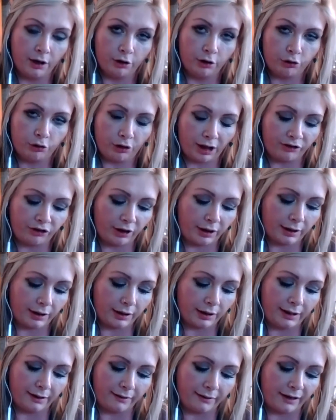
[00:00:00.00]

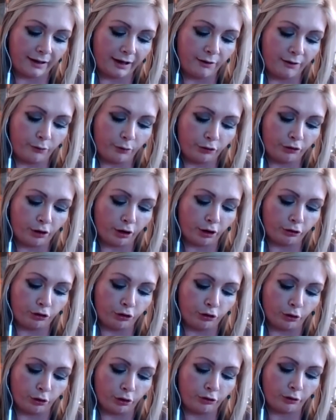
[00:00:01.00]
tragically his life was cut
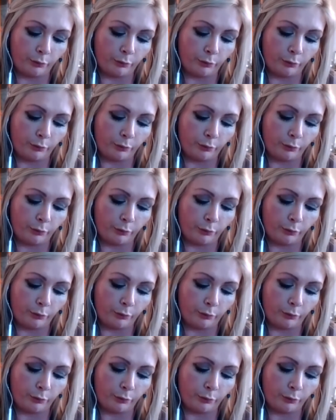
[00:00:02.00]
short